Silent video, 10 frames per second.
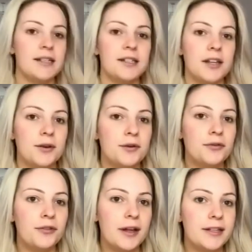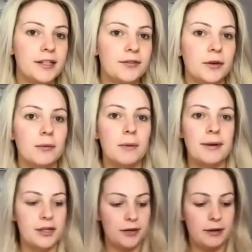so first of all, what
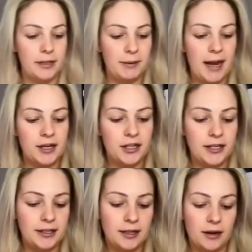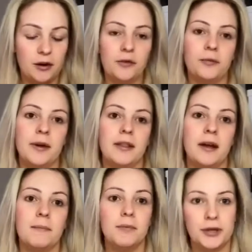we do is we actually start off with
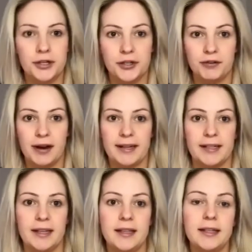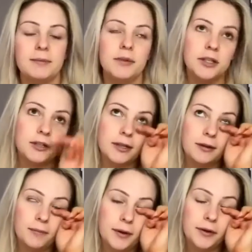a moisturiser. This moisturiser
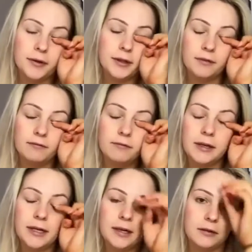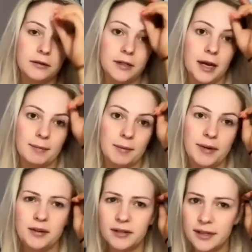I've been using a really long time. I've
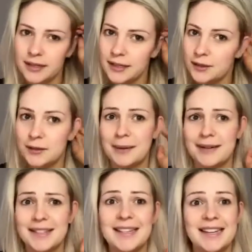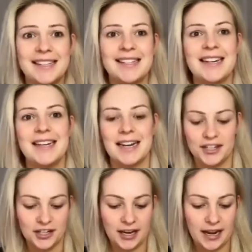been using it since I was about 16
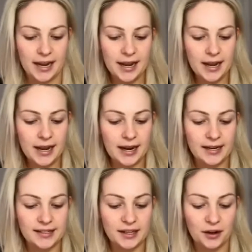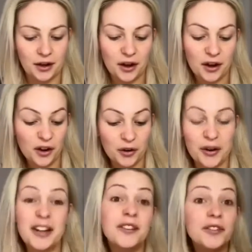actually, and it's the
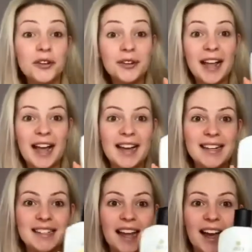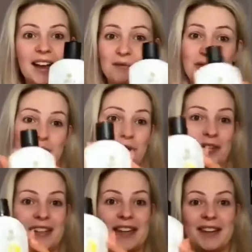Oil of Olay. Is that how? I'm not sure if
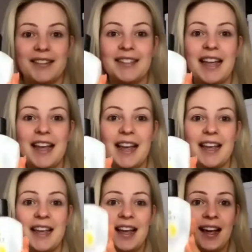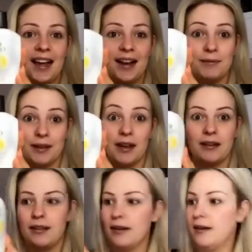that's how you say it. Yeah,
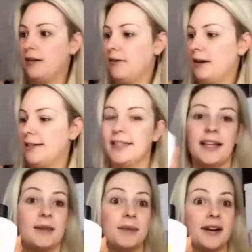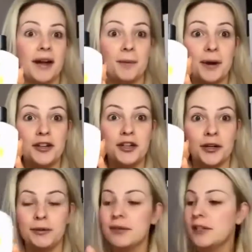you'd think I'd know how to say it by now, but I
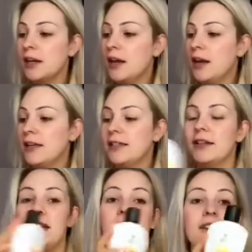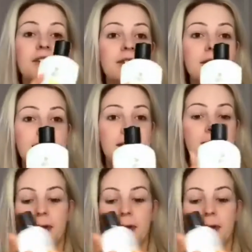don't. So yeah, I use this